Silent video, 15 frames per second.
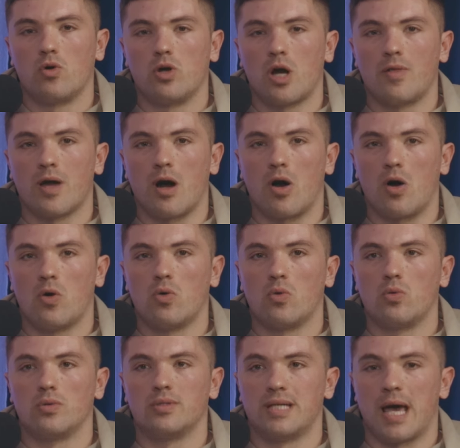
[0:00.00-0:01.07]
will go the
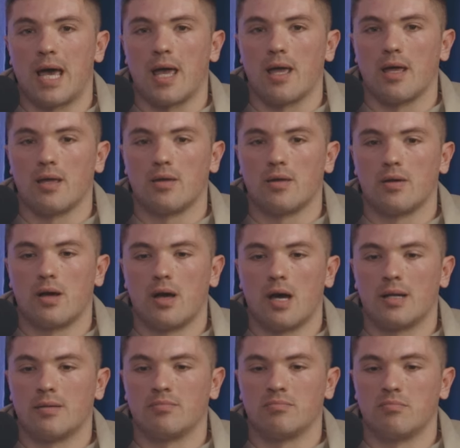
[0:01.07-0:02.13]
whole day
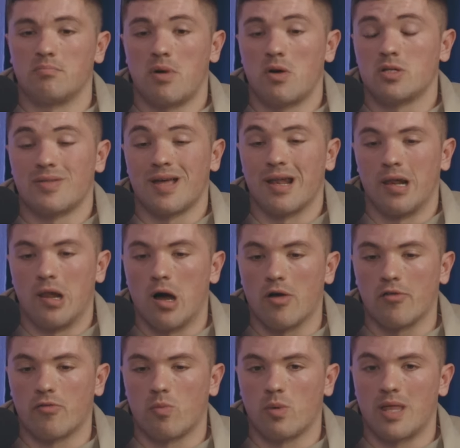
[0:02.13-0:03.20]
and most of their
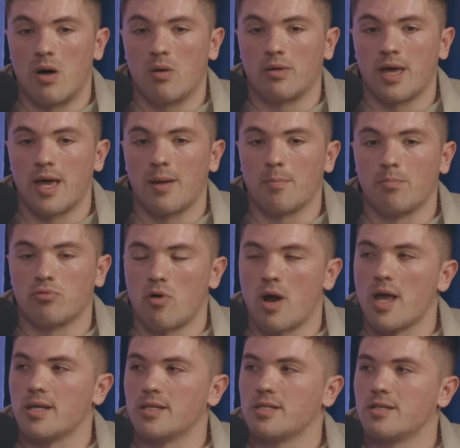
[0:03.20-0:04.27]
life without getting
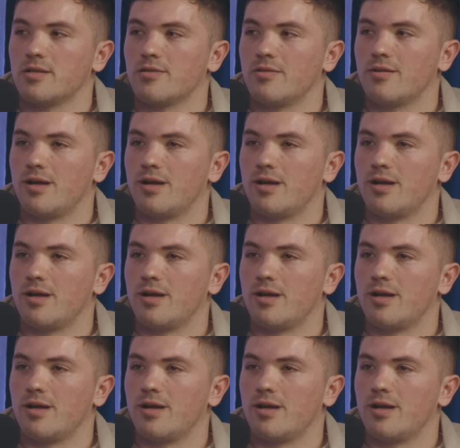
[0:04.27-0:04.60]
praise.